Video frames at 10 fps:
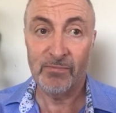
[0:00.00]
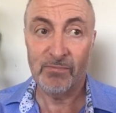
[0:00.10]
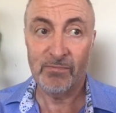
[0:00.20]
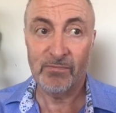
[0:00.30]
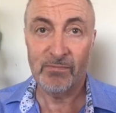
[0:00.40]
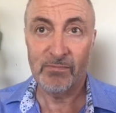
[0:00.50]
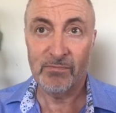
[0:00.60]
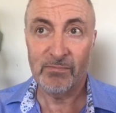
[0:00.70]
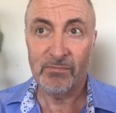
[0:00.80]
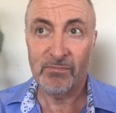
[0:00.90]

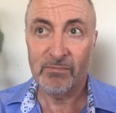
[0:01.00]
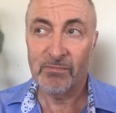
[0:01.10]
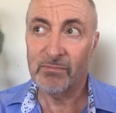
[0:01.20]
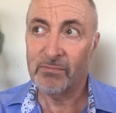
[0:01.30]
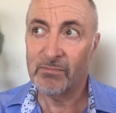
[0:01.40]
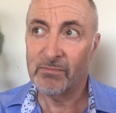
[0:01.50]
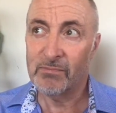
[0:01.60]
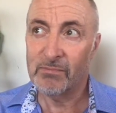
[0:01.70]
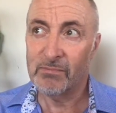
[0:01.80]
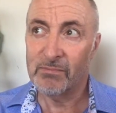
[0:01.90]

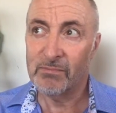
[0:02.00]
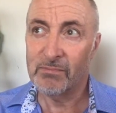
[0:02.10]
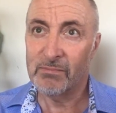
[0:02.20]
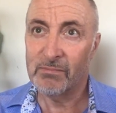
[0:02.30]
(no one is talking)